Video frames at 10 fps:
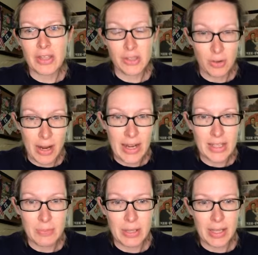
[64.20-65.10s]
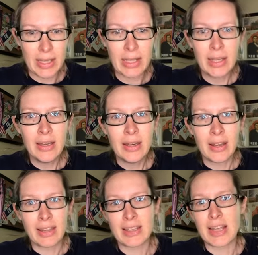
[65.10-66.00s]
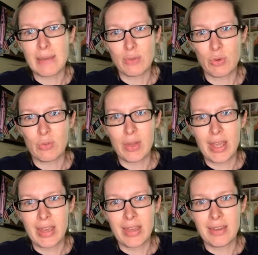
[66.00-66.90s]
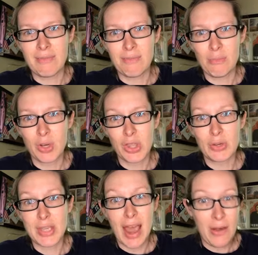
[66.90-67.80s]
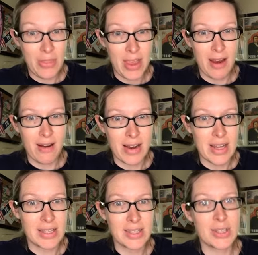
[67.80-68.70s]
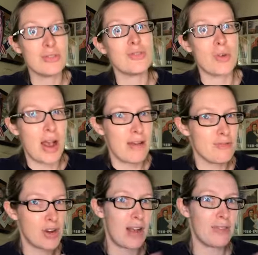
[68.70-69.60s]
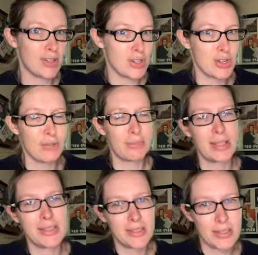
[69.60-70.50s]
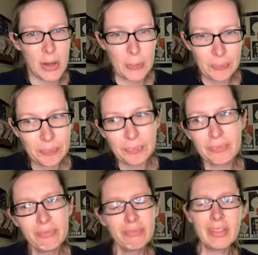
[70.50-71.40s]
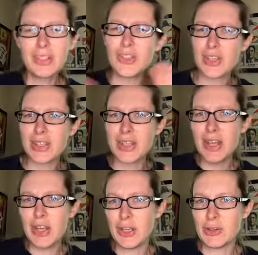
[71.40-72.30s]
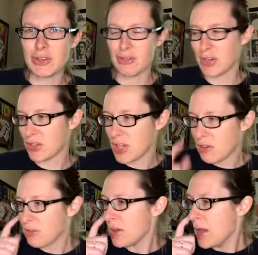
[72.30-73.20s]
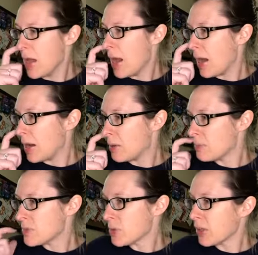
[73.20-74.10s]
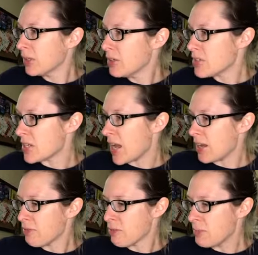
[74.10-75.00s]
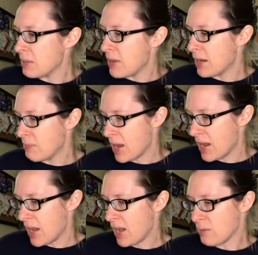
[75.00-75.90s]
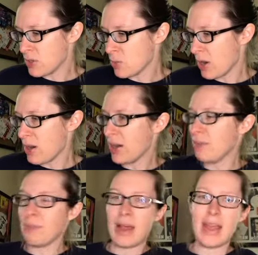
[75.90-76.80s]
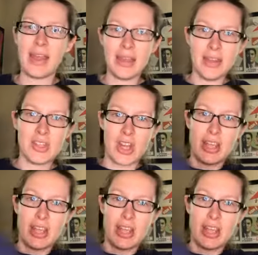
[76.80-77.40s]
great, but like a lot of times when we put those out there, it's to drive traffic to certain places. So just use it for yourself. So earlier today, for Me Made May, I was wearing my Chayka